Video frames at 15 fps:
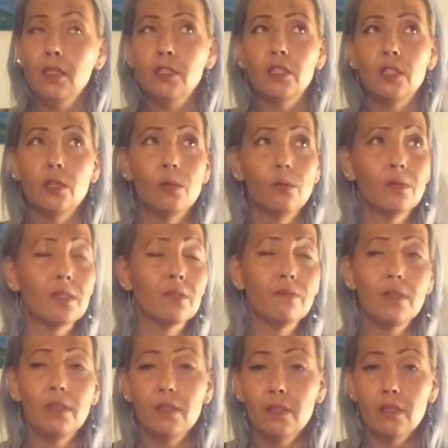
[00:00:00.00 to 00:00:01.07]
Jehovah's
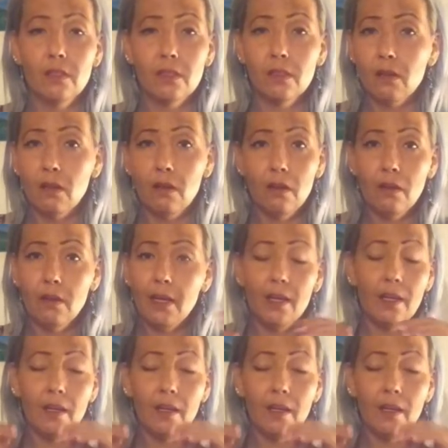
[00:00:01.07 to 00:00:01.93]
Witness or